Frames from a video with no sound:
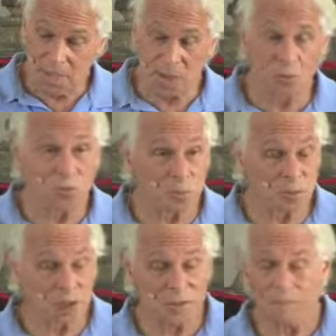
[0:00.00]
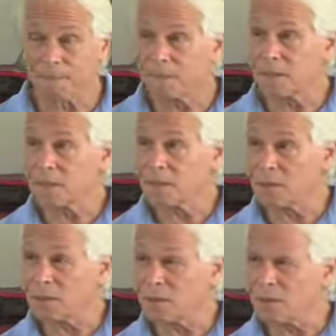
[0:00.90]
Patrul Rinpoche,
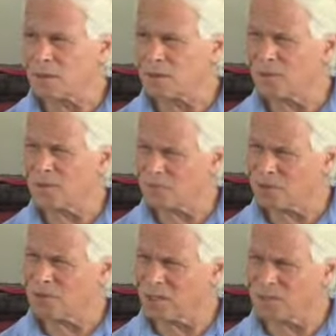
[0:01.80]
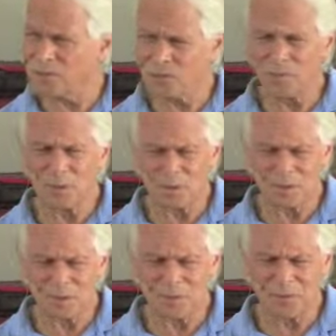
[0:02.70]
we have to be able to
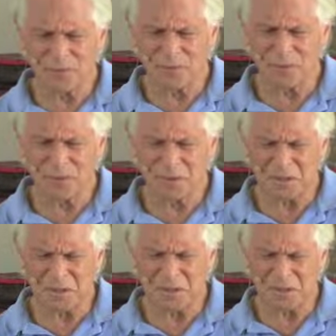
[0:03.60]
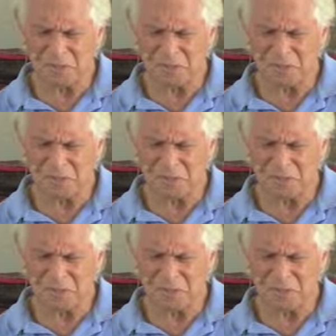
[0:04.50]
be very